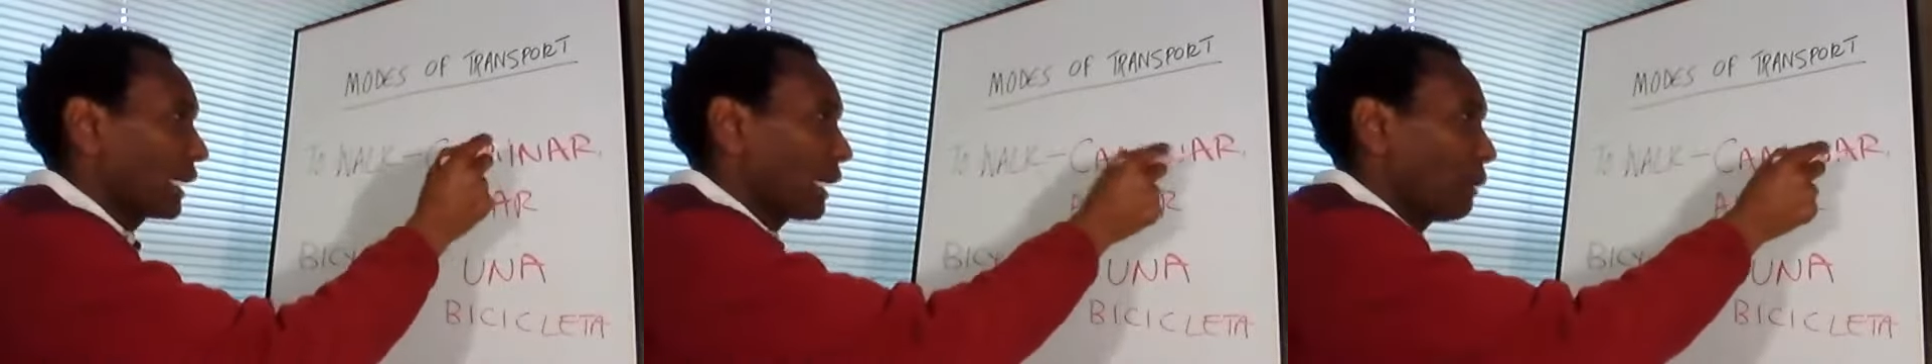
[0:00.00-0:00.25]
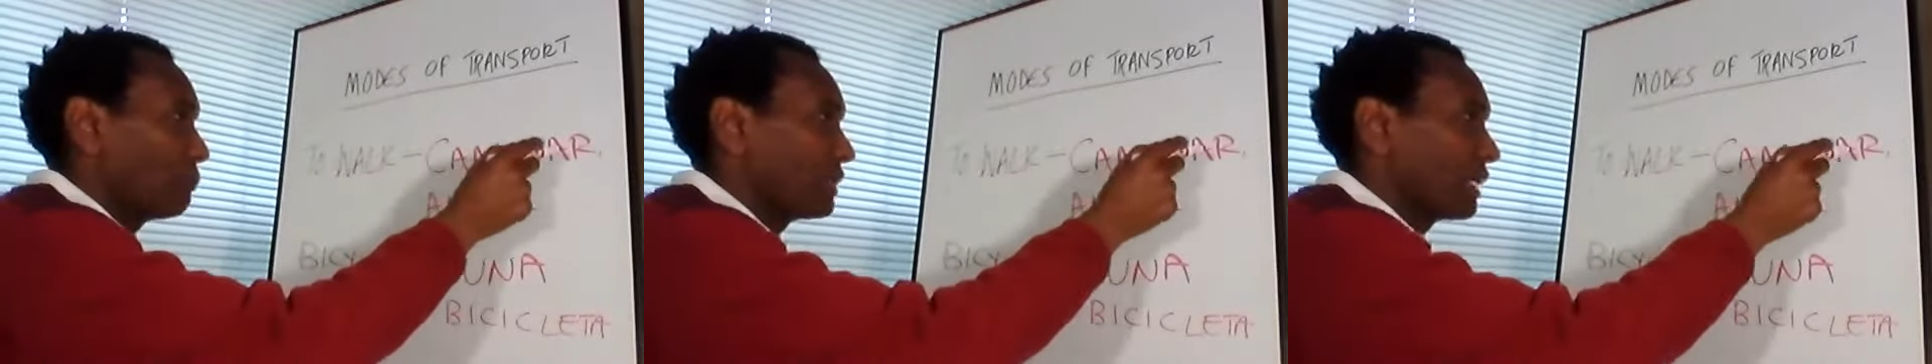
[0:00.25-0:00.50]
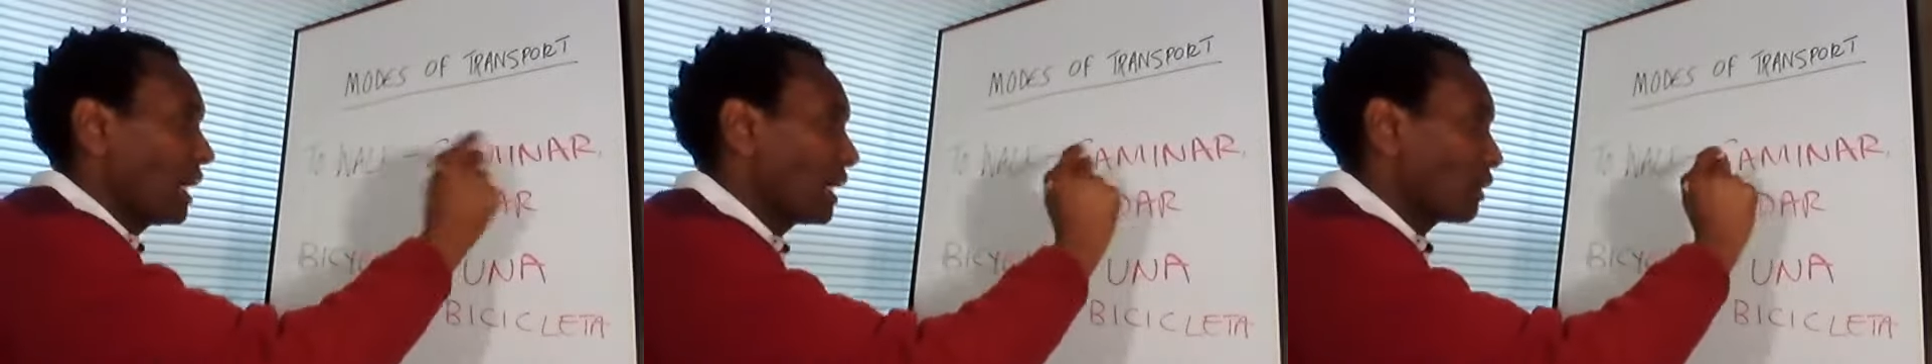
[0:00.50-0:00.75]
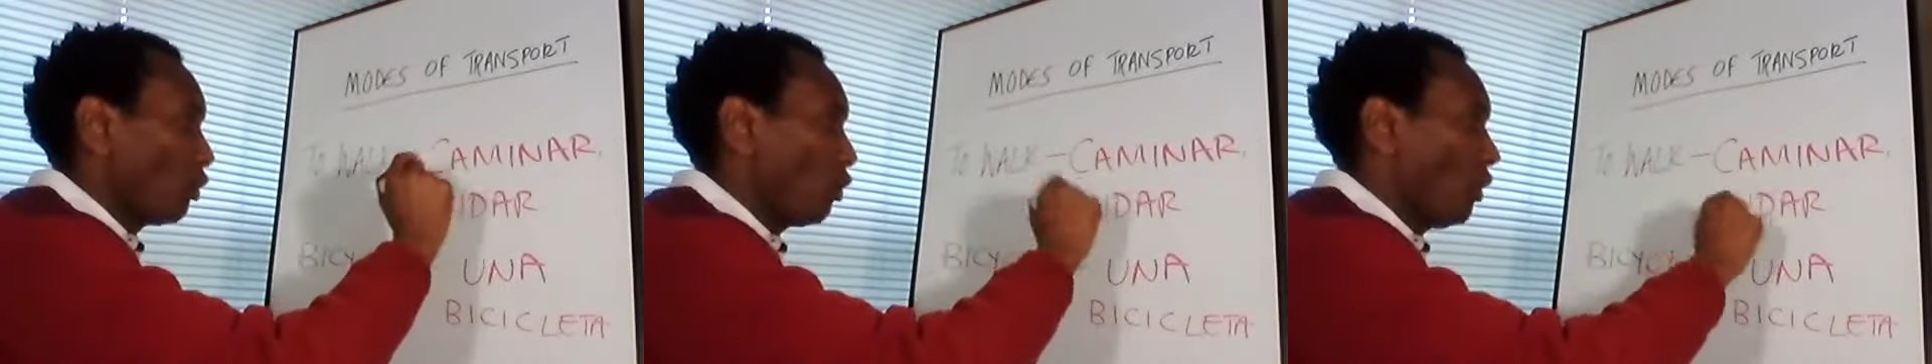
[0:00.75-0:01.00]

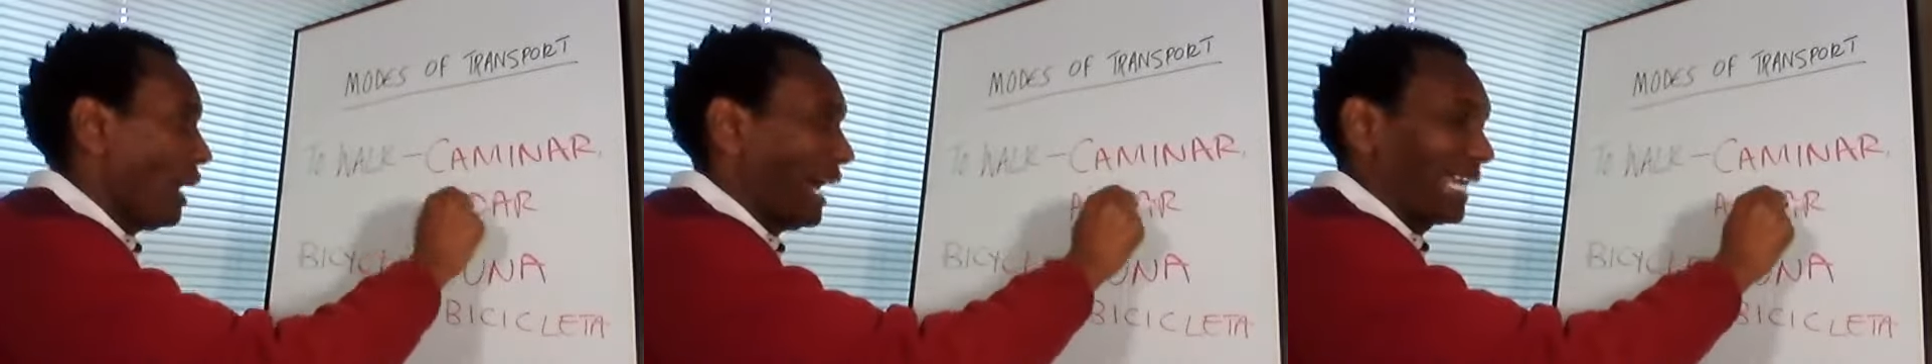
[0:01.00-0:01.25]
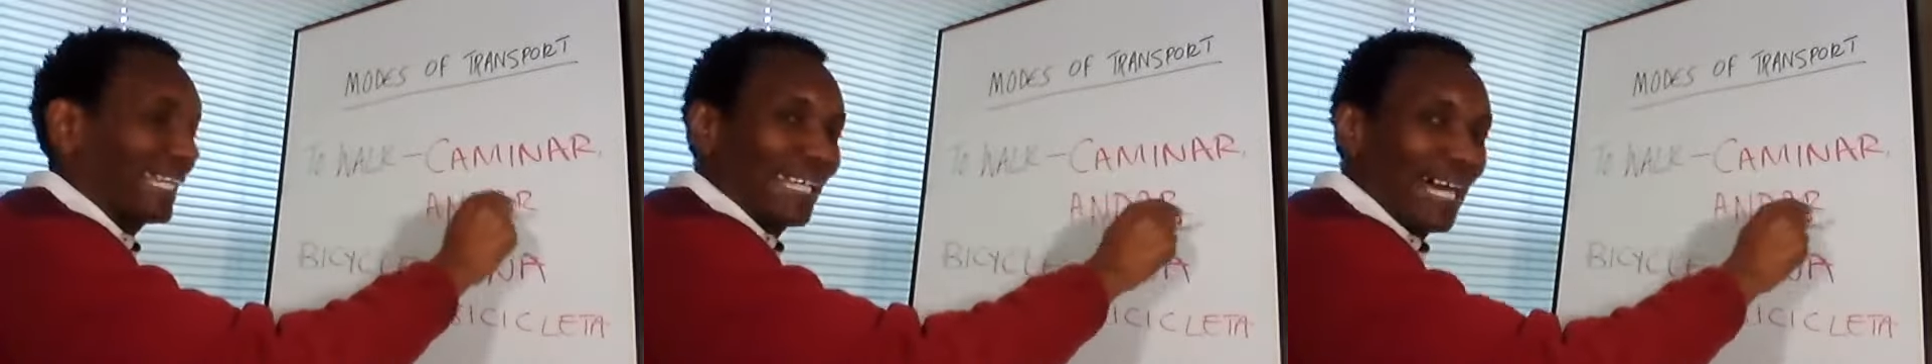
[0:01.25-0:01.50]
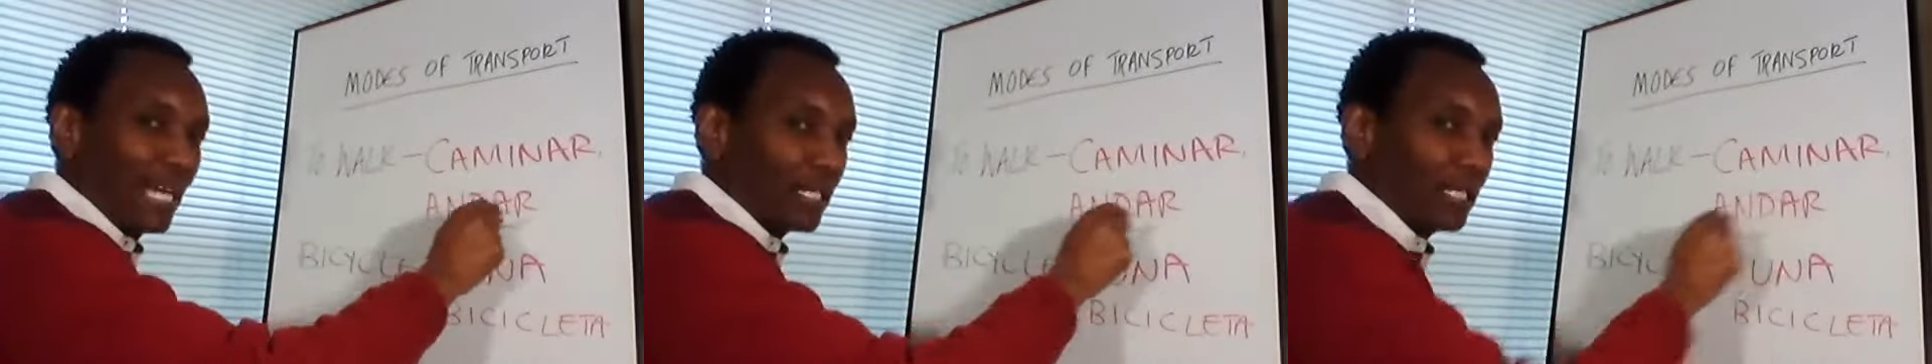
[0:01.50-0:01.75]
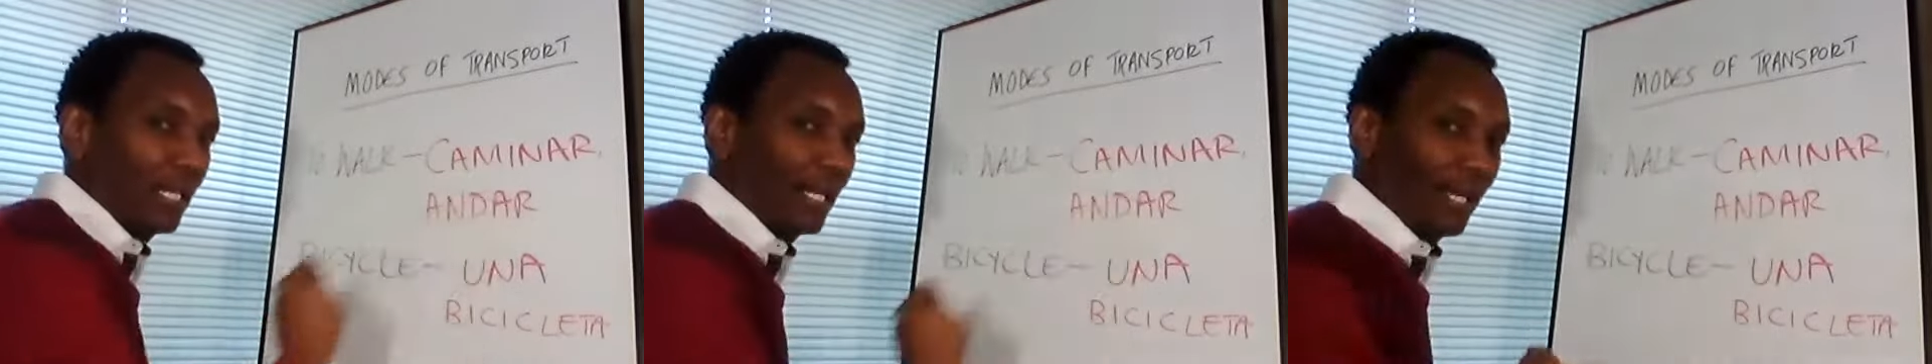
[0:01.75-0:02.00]
caminar or andar,
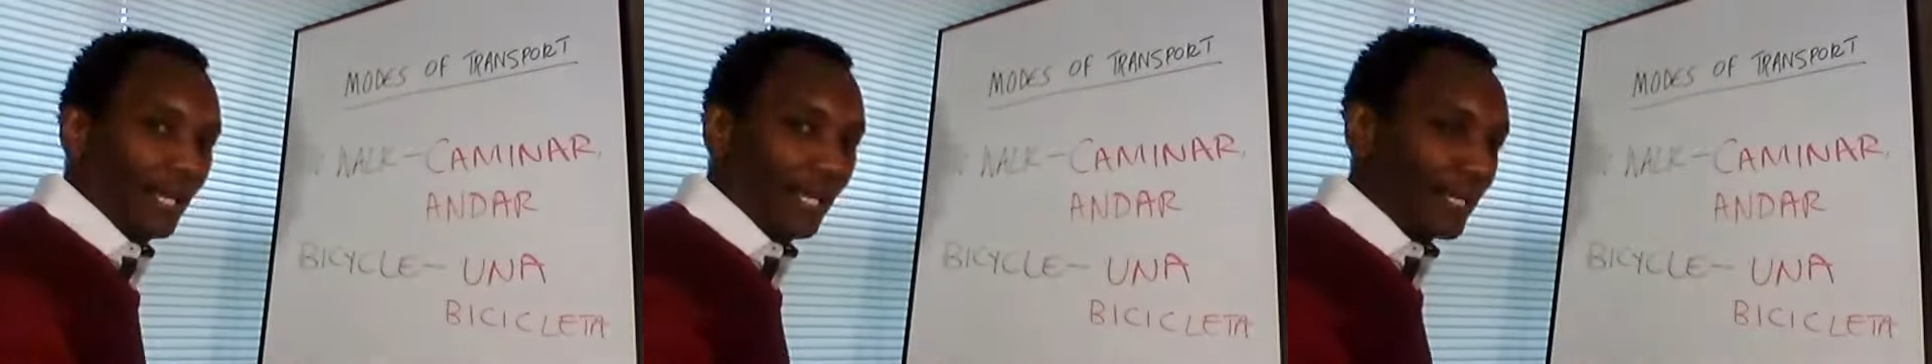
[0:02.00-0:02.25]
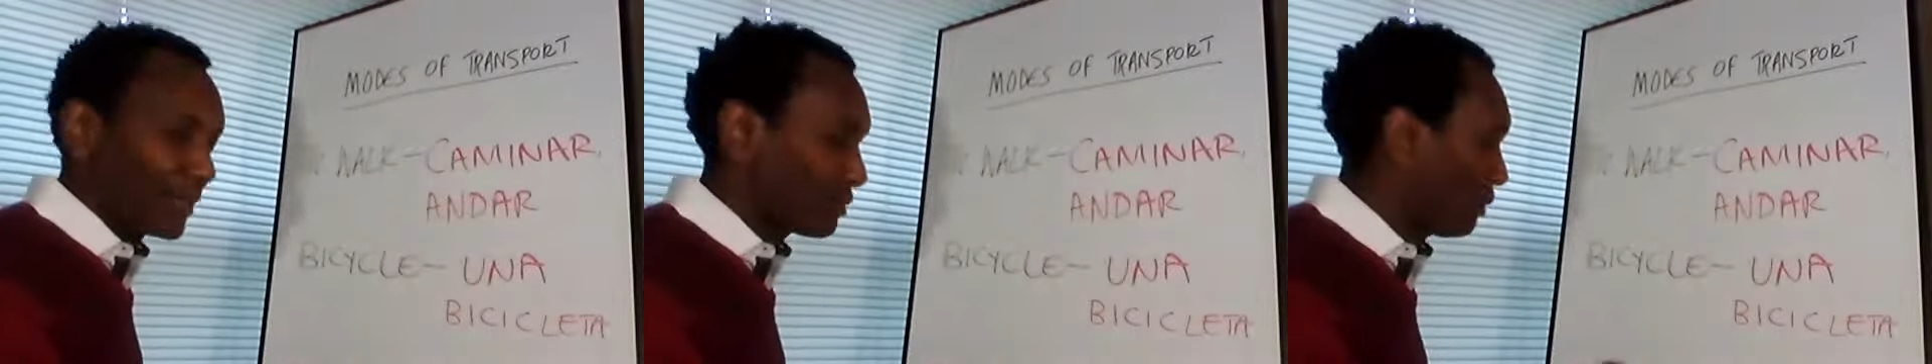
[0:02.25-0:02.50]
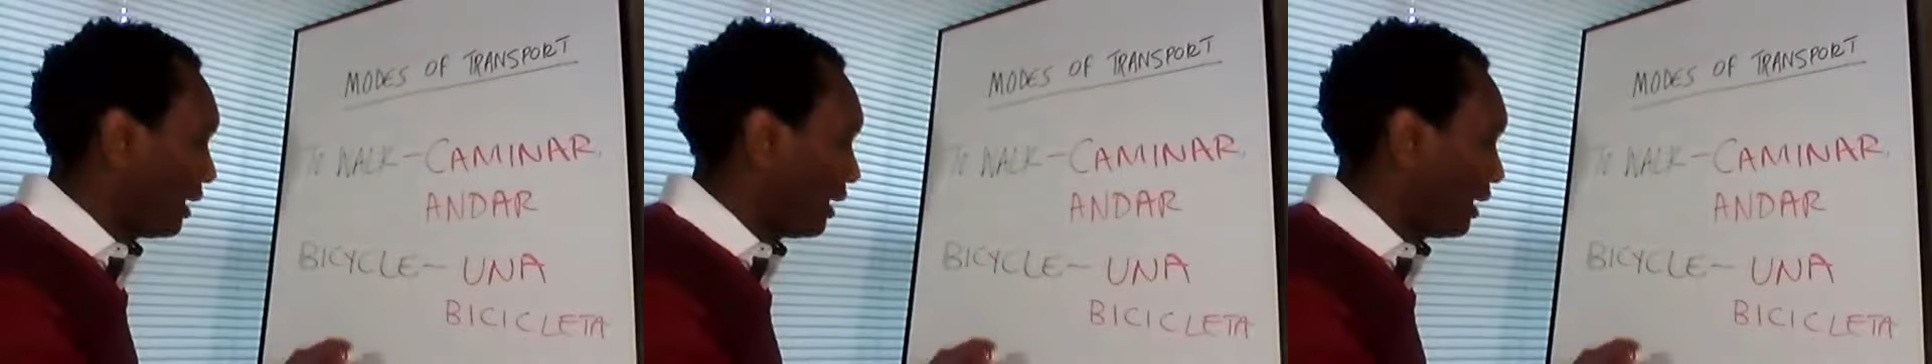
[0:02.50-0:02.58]
and